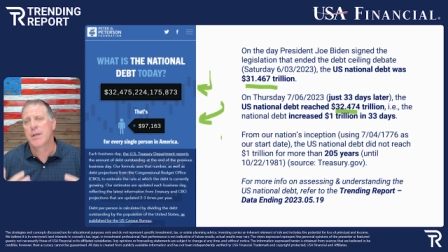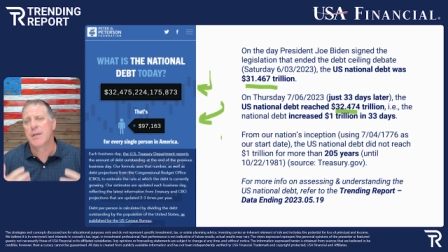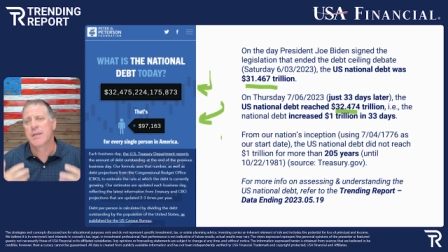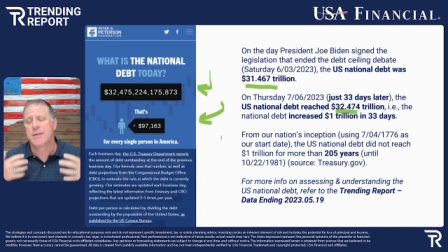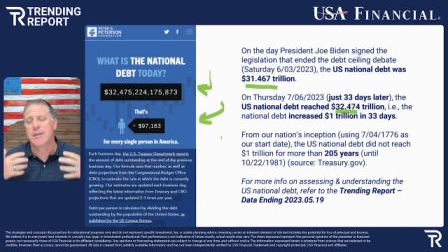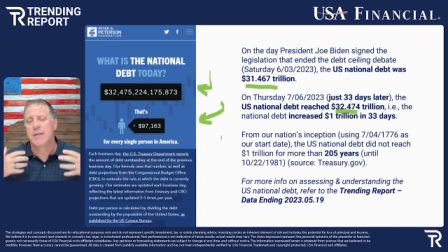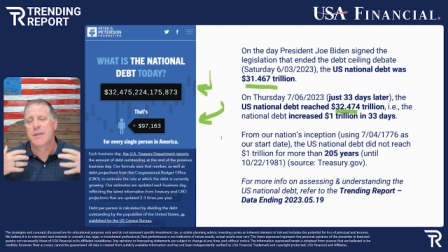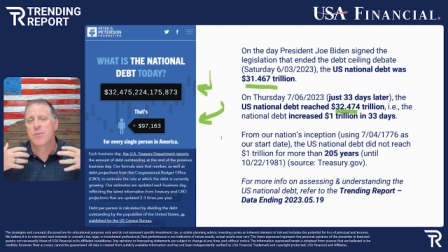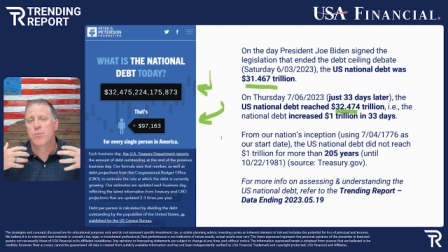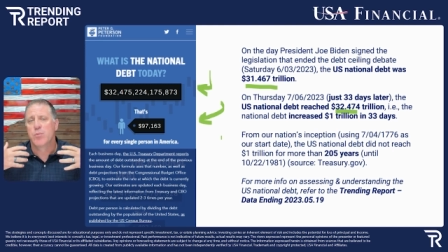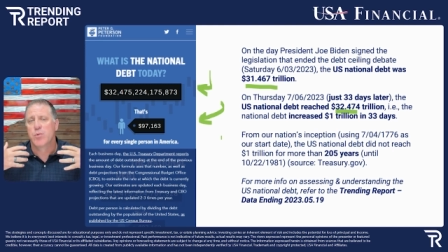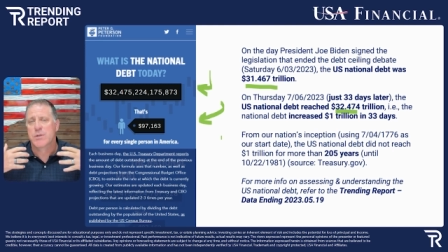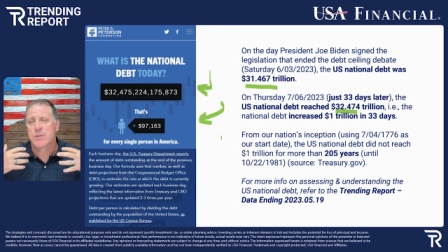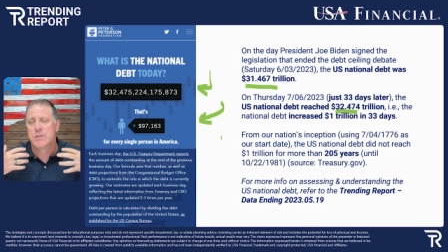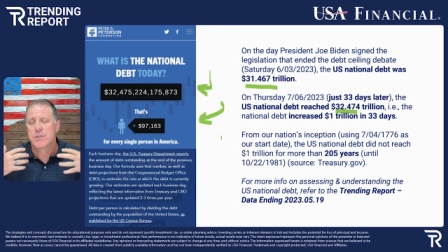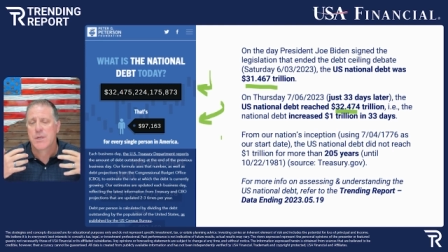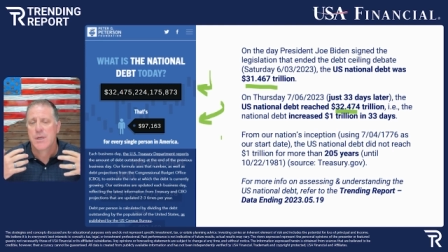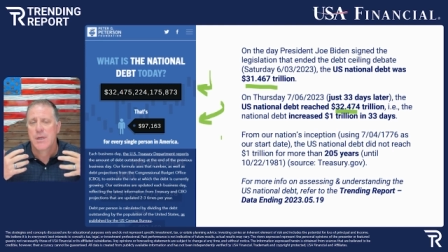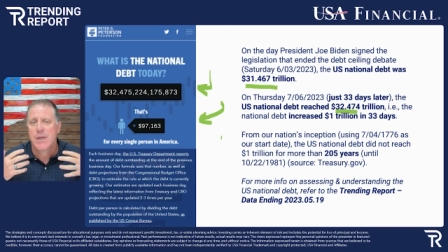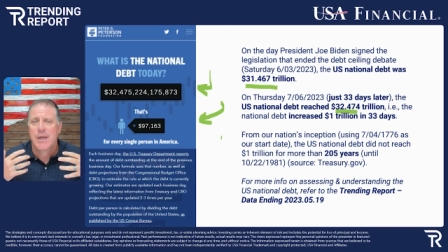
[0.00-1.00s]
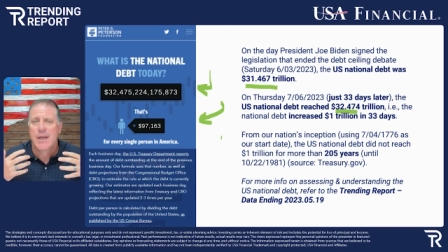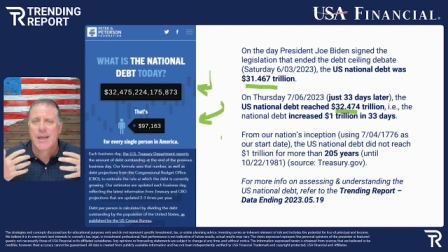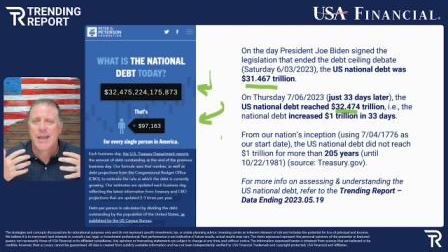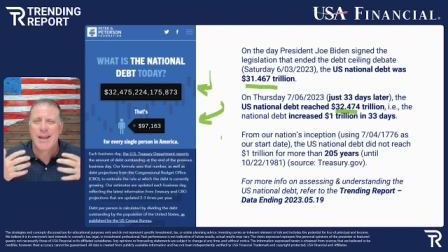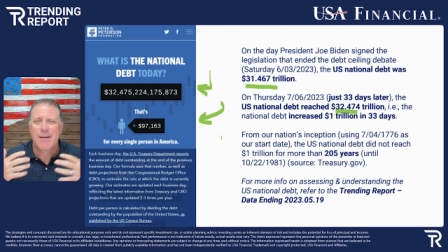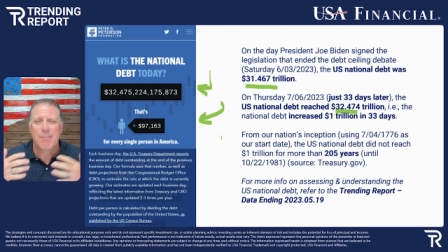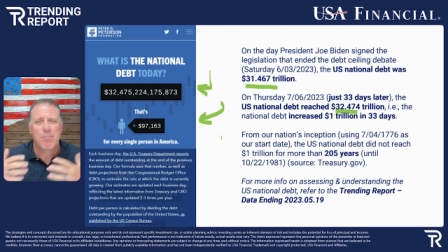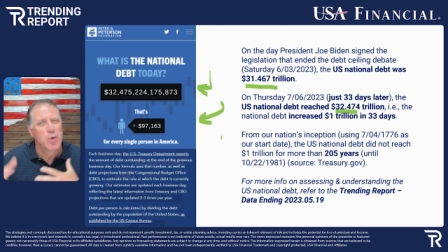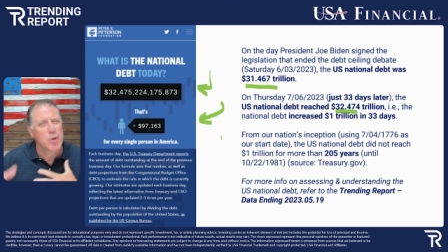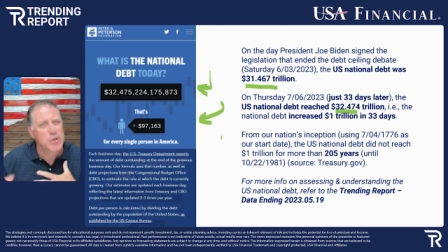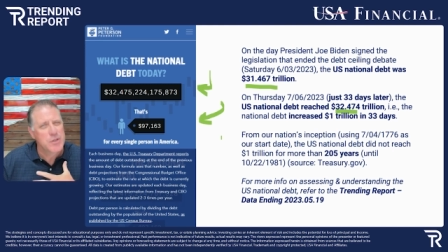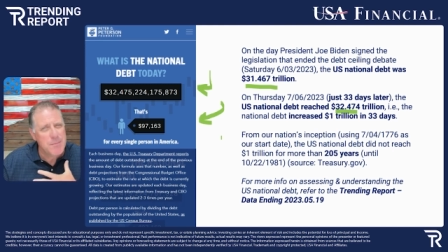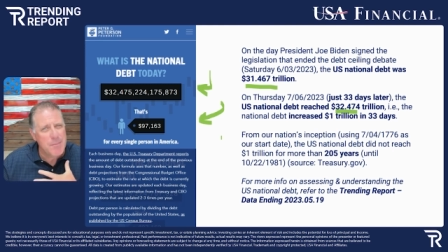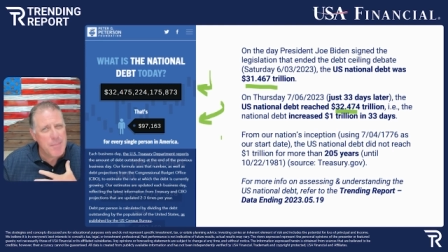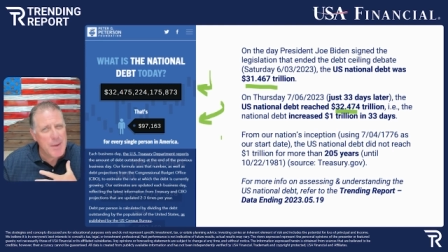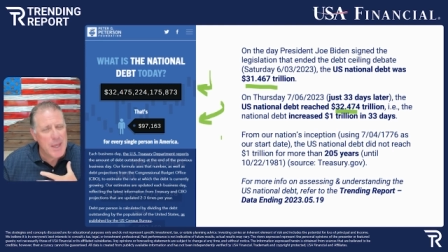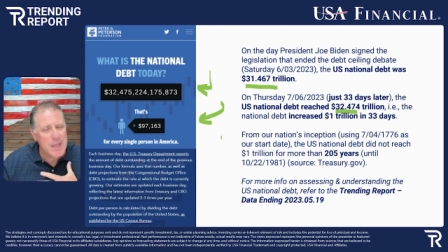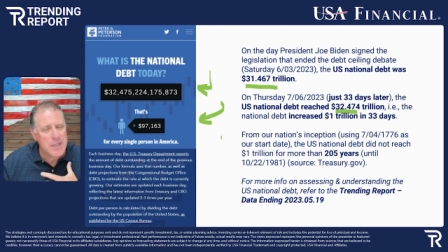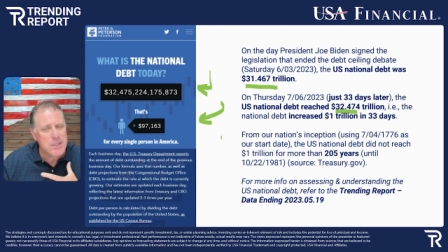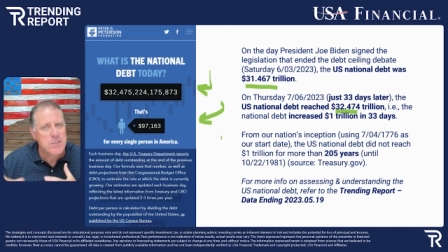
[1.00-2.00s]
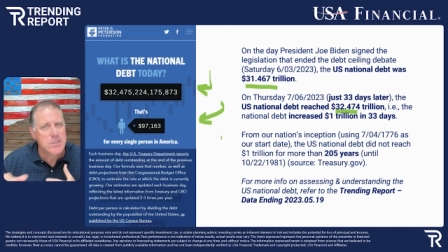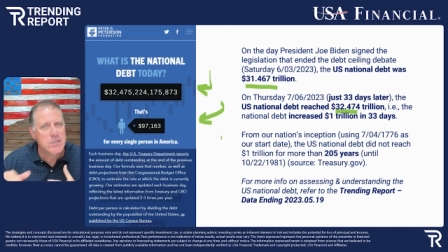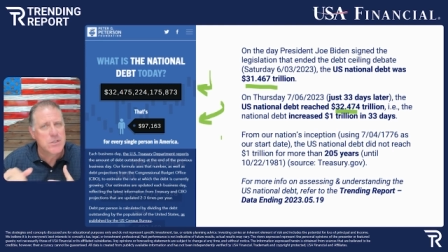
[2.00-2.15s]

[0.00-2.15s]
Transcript: It was kind of put to bed,